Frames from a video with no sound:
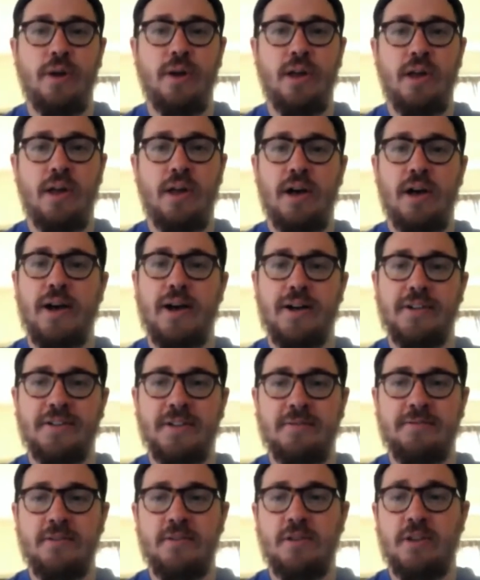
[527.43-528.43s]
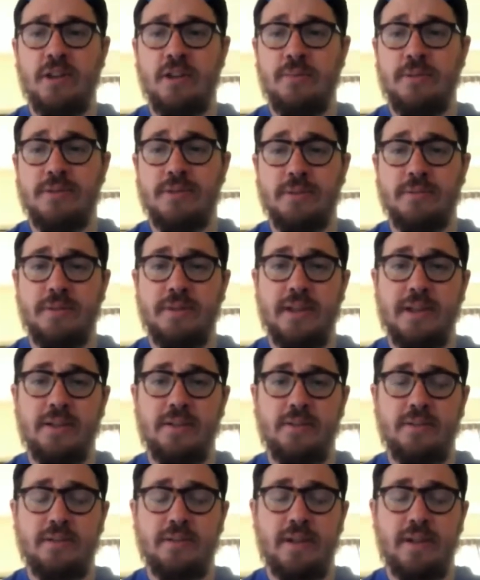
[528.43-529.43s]
uh, definitely going to be something that,
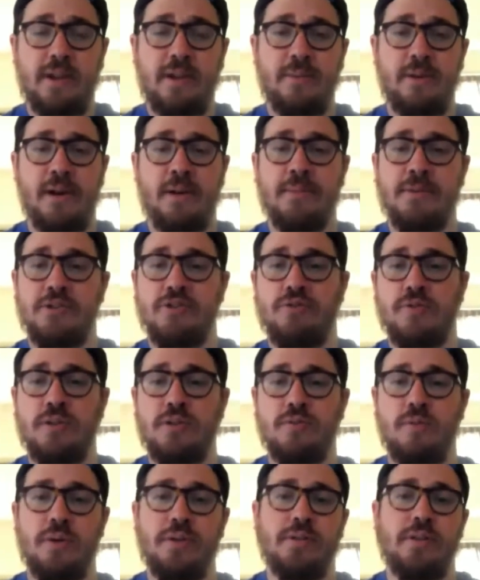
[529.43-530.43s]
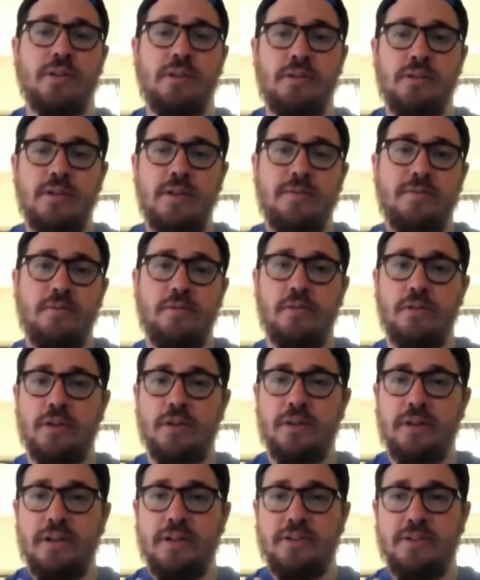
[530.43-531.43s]
that I'm, I'm intrigued with, and definitely looking
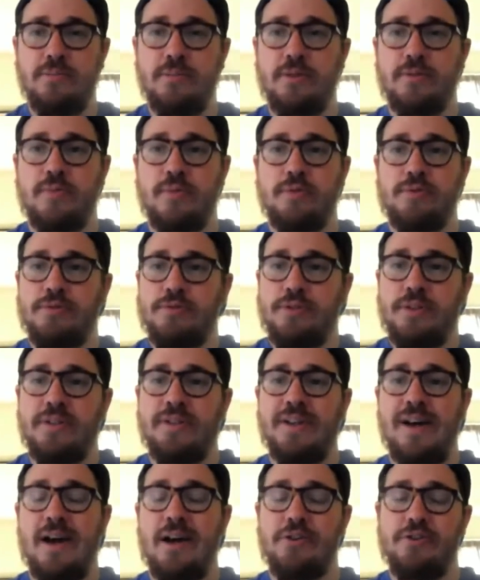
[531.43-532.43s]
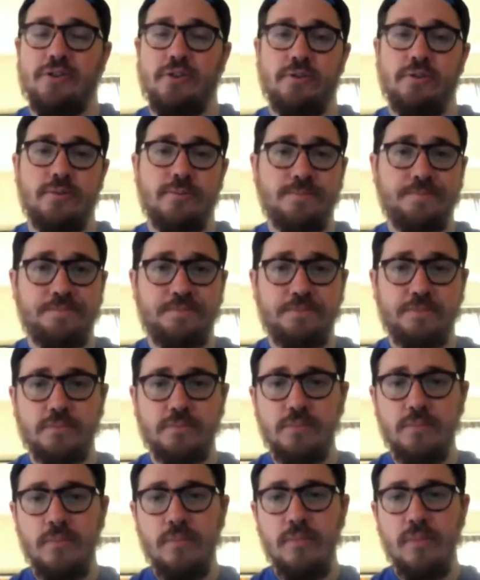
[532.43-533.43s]
to get some exposure to Dodgers.
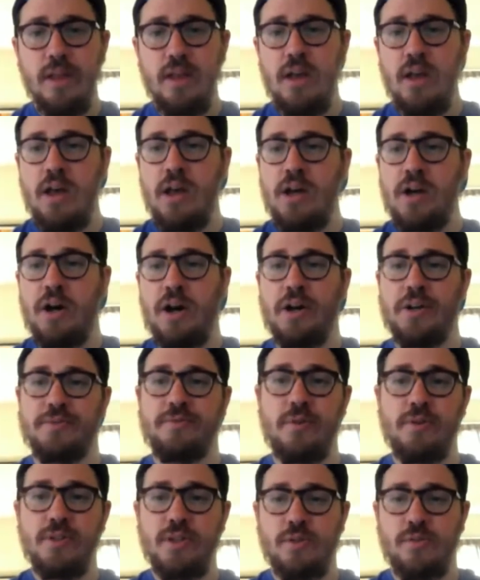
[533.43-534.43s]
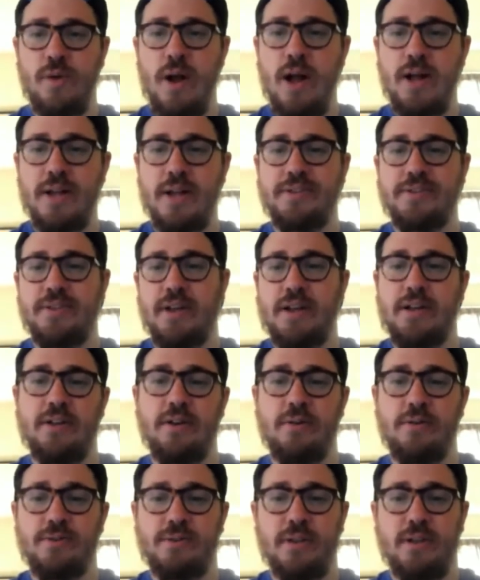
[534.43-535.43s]
Uh, as far as the Rockies side
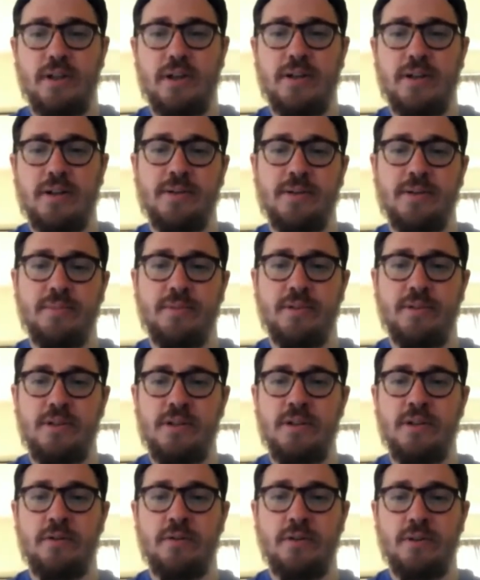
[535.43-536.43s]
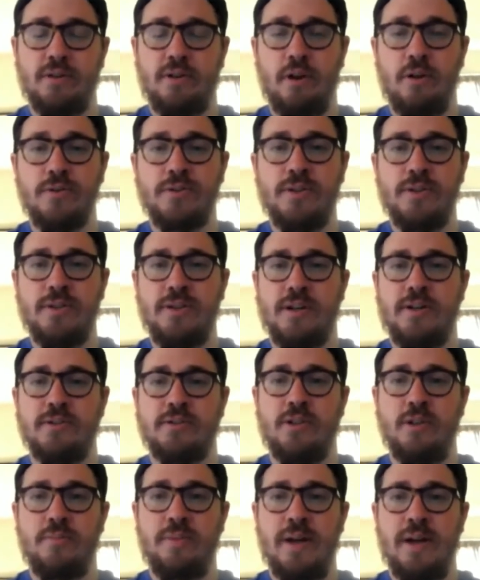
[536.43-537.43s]
goes, um, you know, Carlos Gonzalez
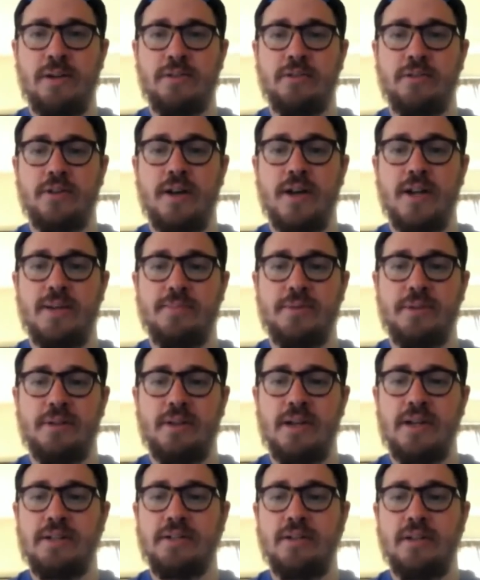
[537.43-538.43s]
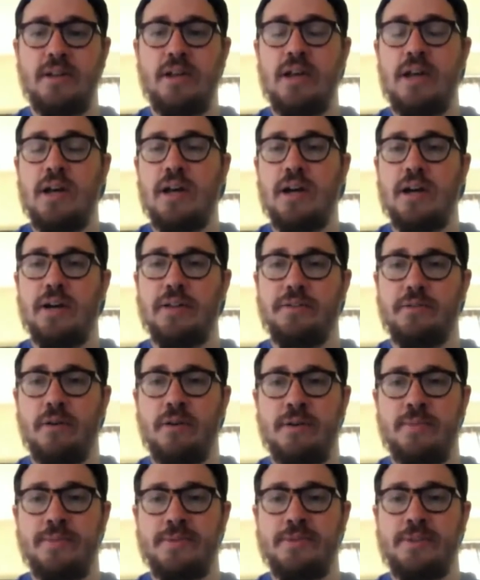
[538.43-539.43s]
could be out of the lineup tonight. Uh, they're
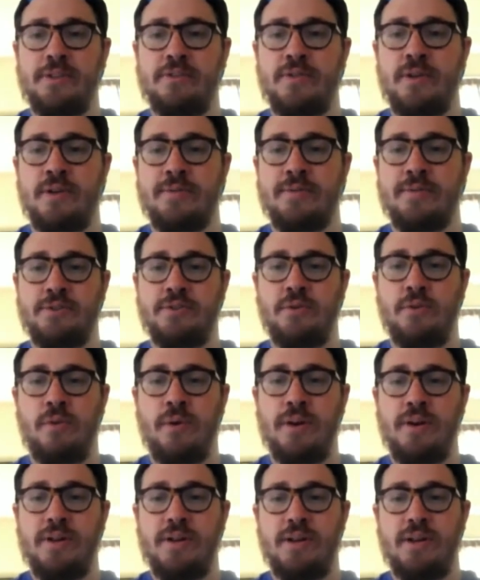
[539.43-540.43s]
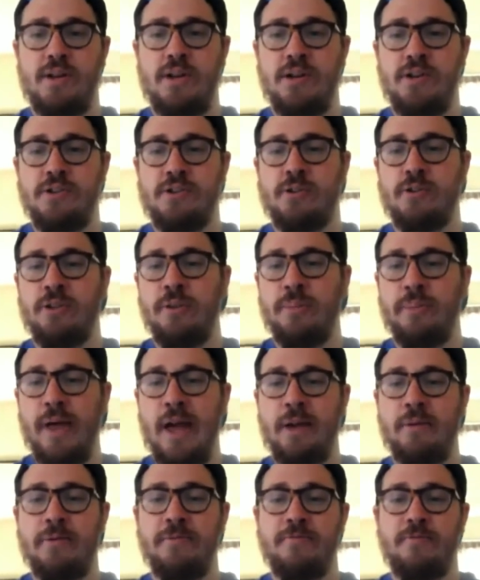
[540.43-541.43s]
already missing Trevor Story. Charlie
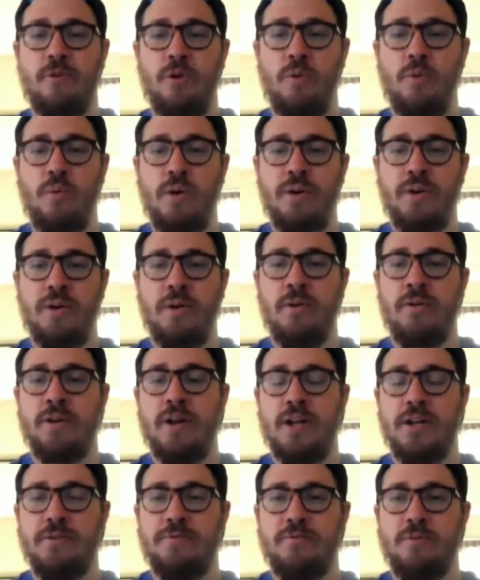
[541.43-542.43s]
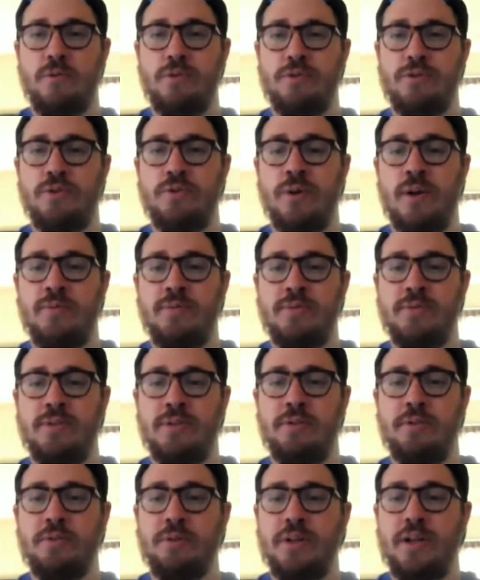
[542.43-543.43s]
Blackman four one, Arenado four two. Obviously,
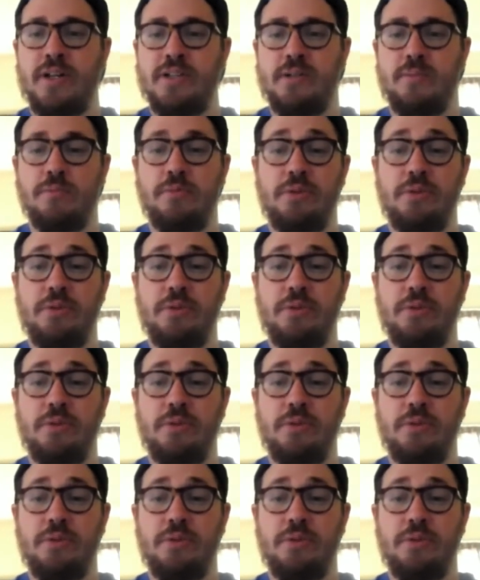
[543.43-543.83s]
the only guys I'm really